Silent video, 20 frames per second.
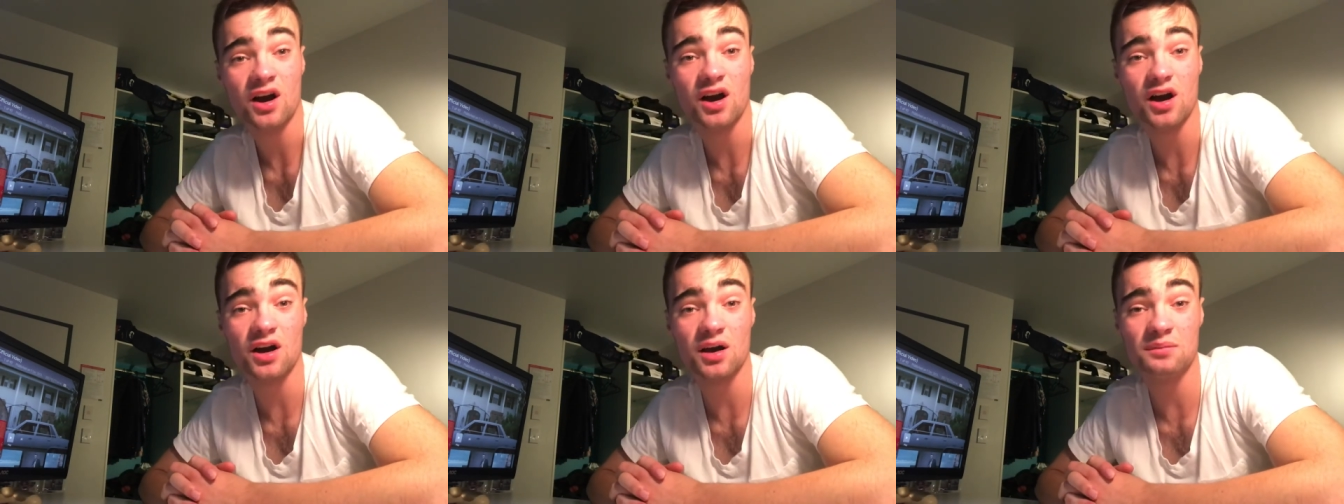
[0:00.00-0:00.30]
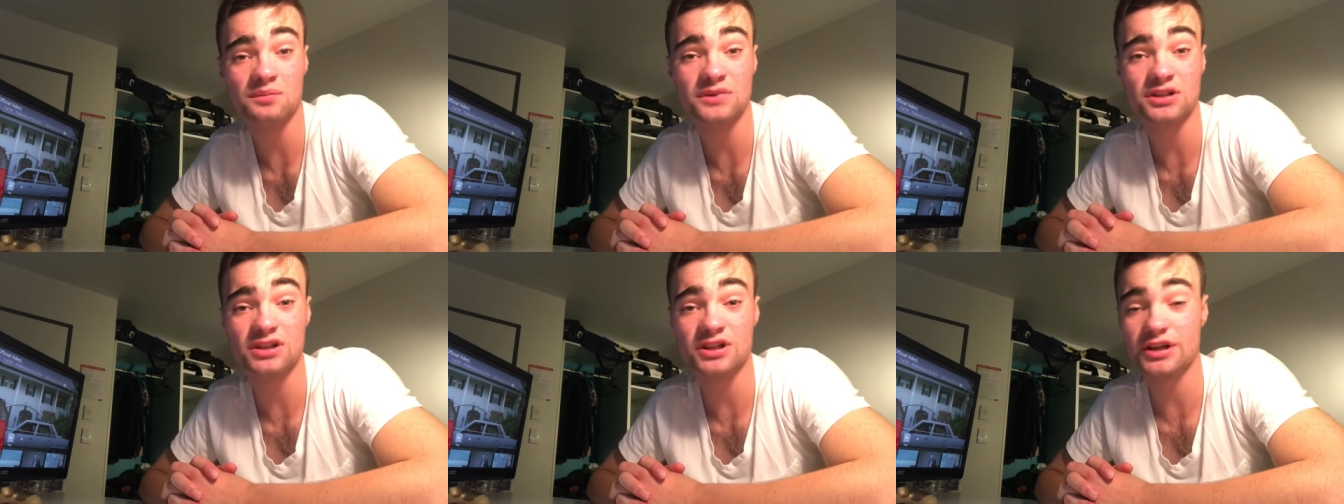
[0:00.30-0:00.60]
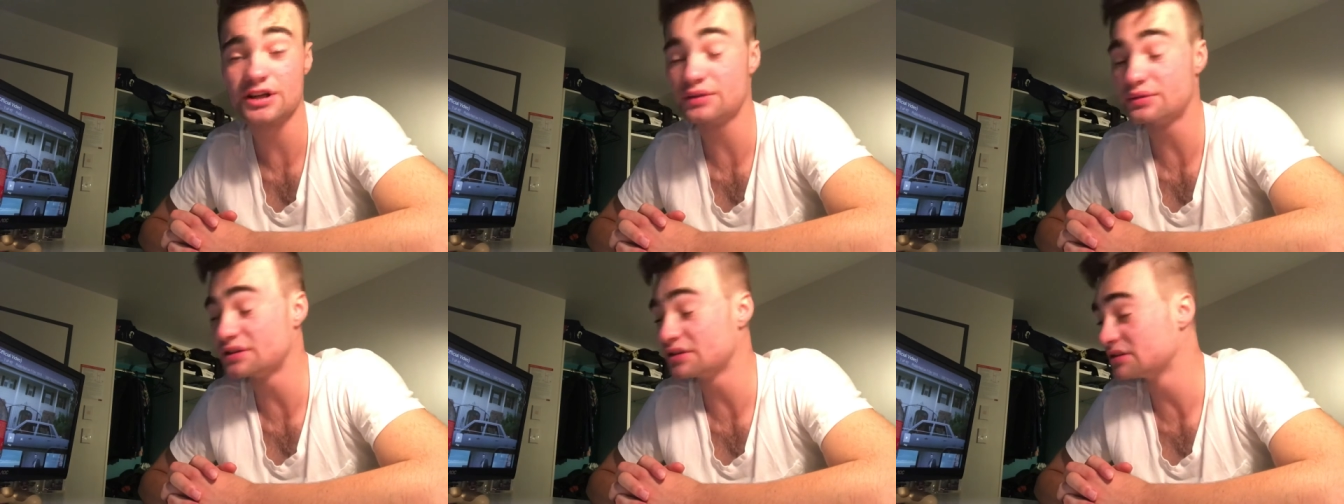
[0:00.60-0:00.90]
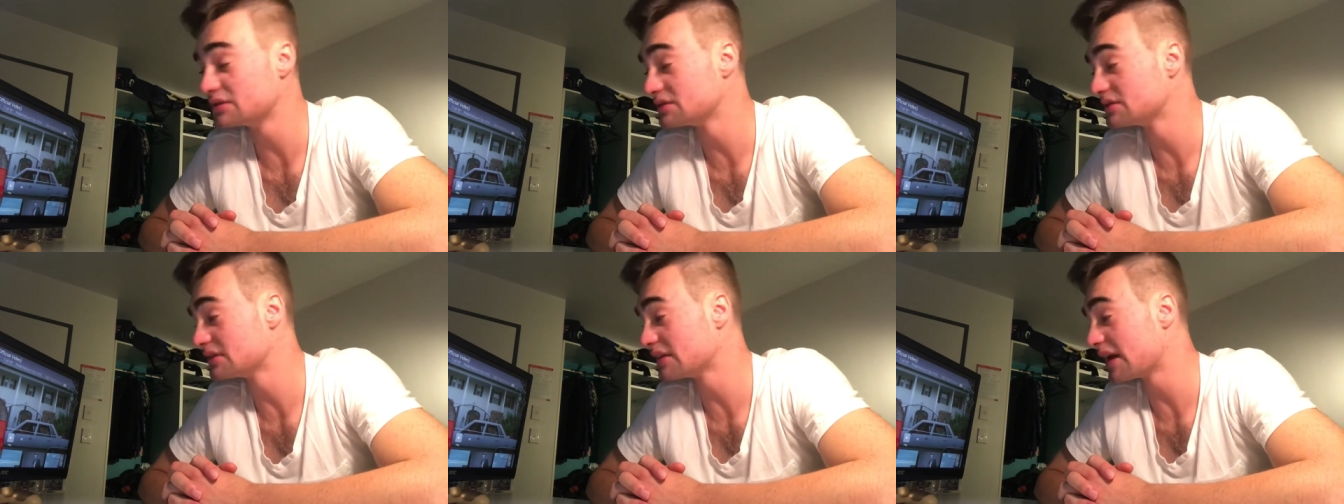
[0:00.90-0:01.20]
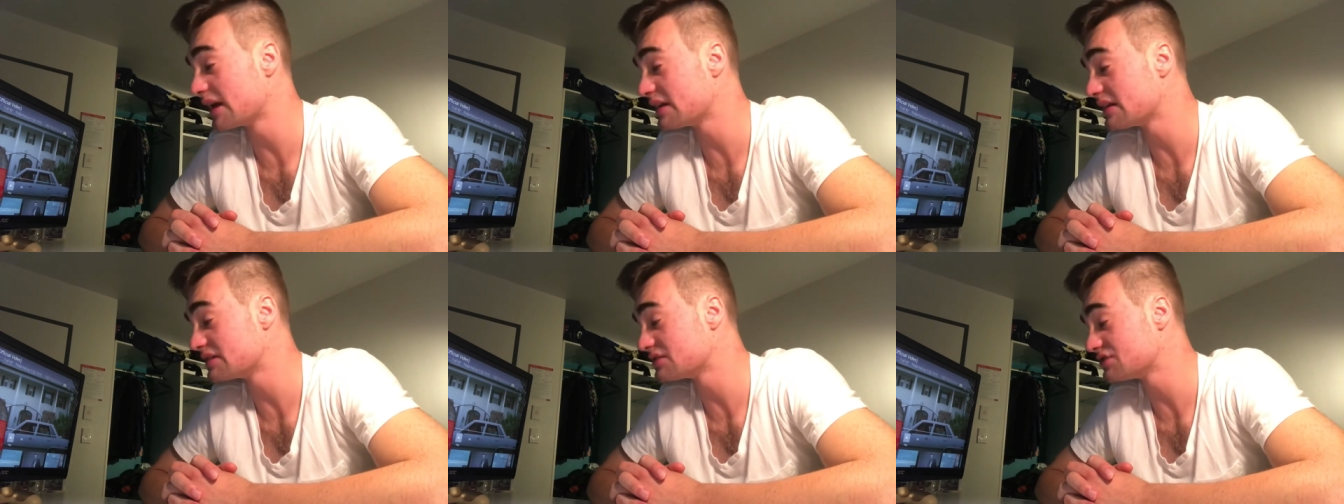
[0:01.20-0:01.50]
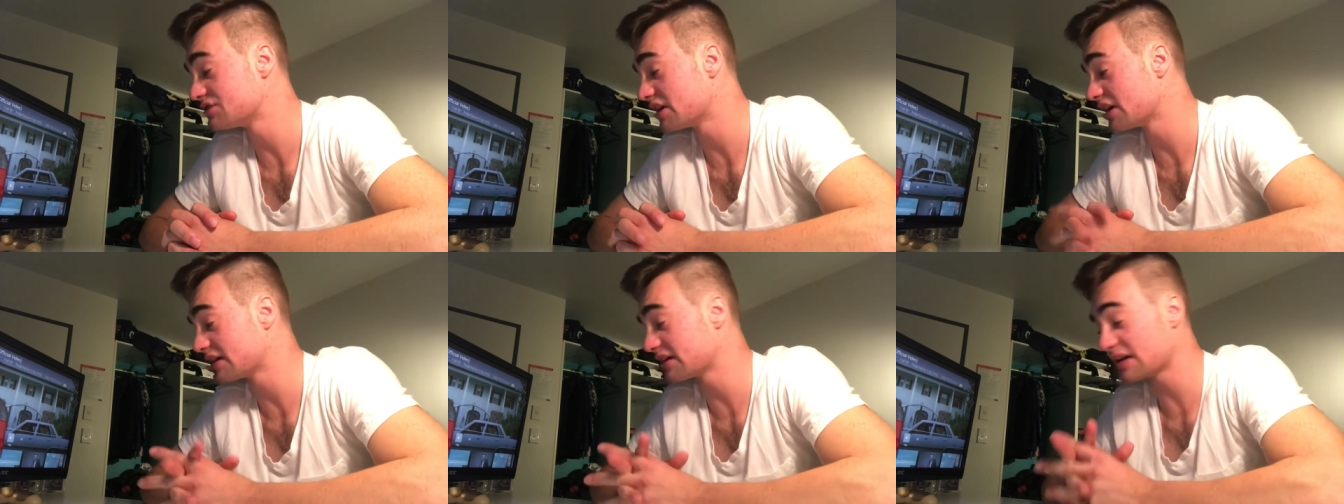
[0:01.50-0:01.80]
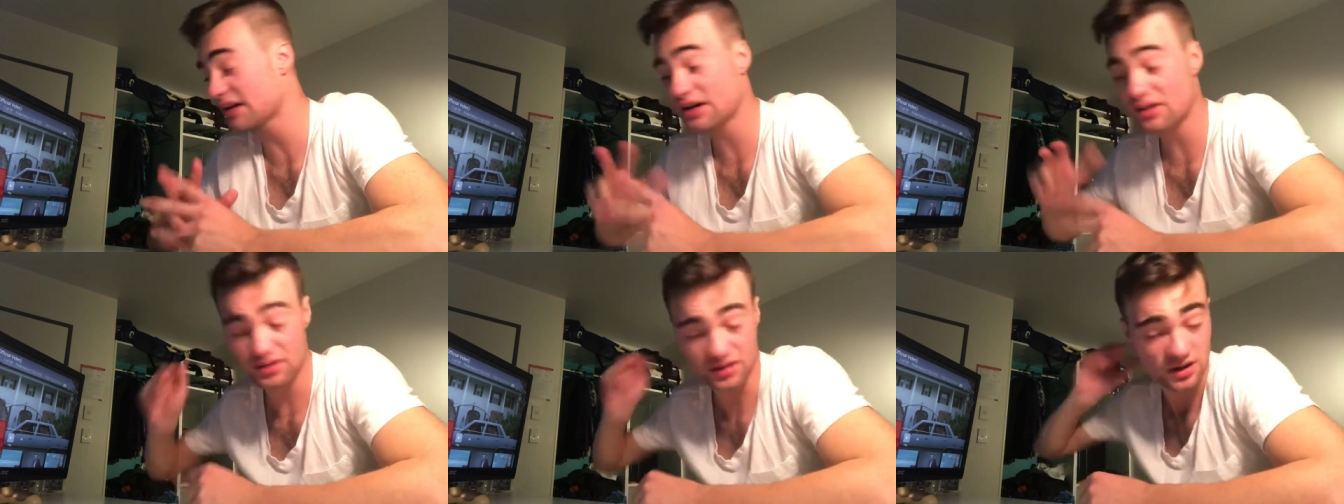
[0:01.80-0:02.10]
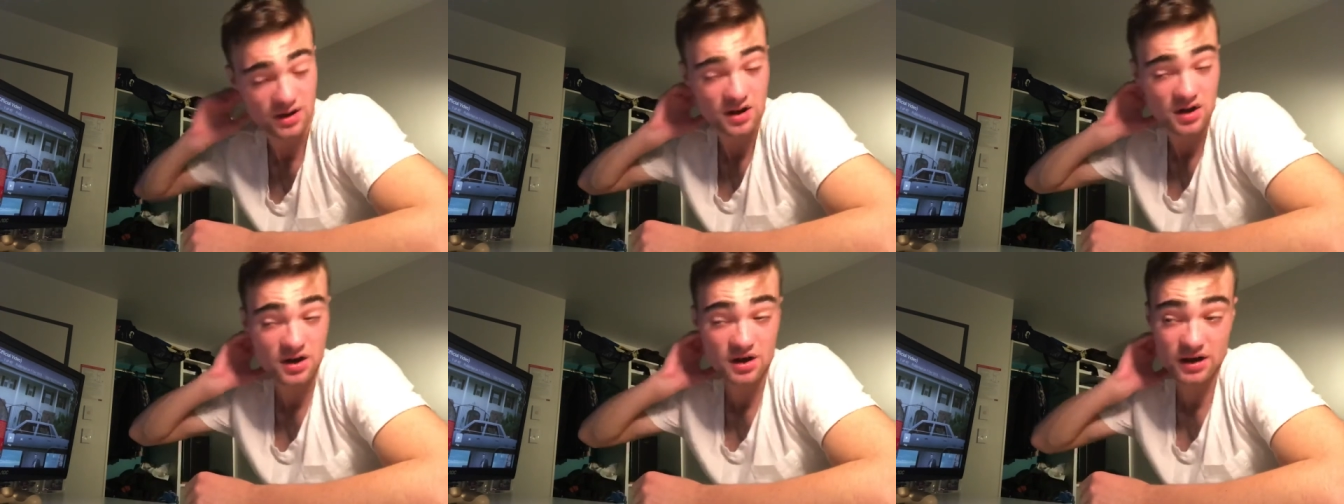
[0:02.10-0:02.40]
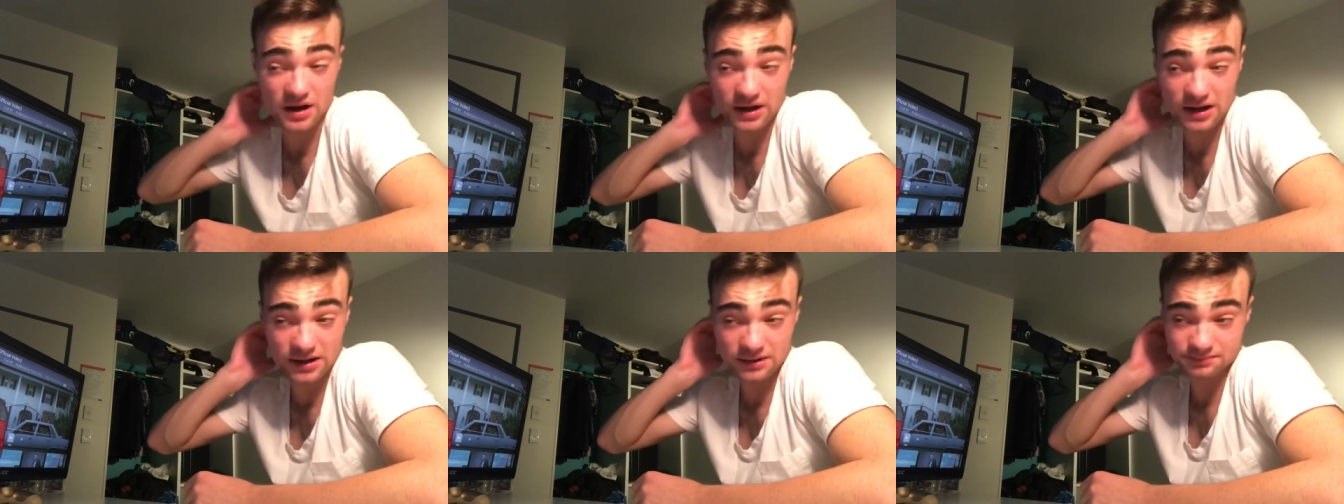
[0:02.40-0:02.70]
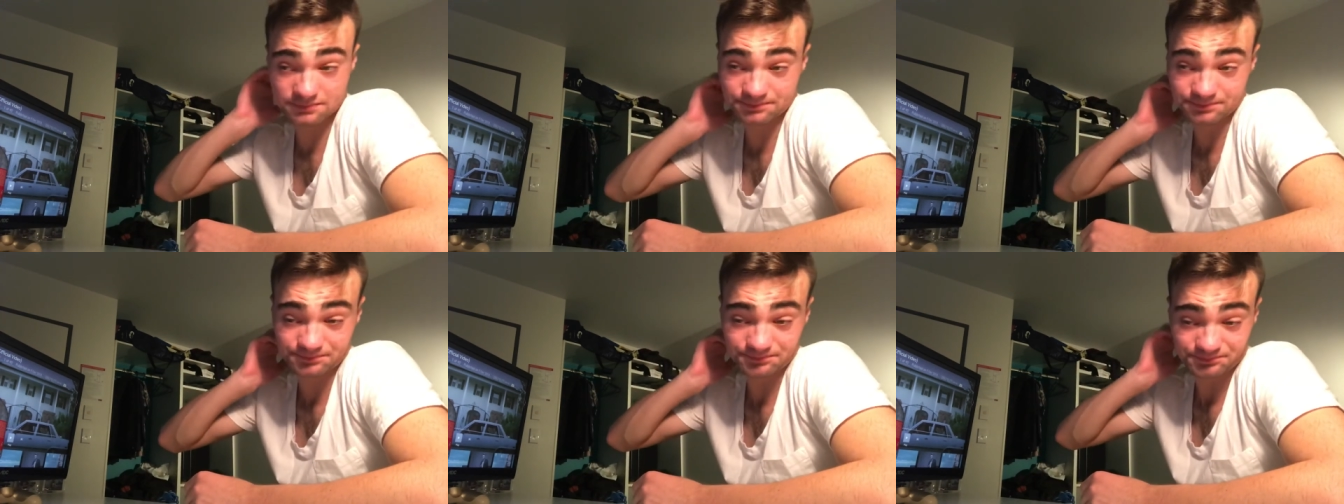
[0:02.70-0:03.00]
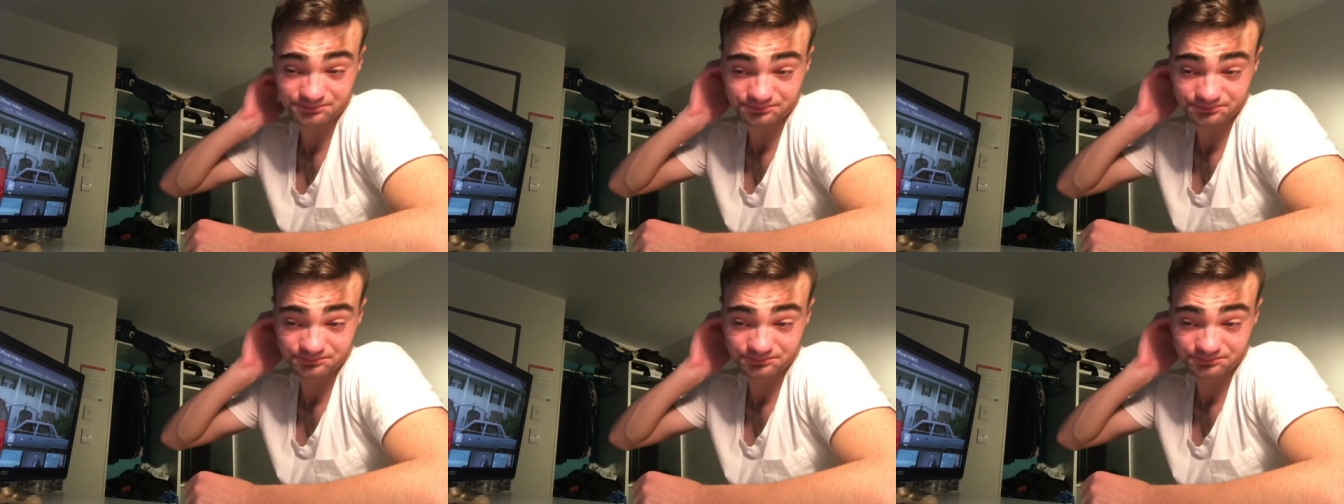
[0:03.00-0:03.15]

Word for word: i'm gonna go and get this checked out um,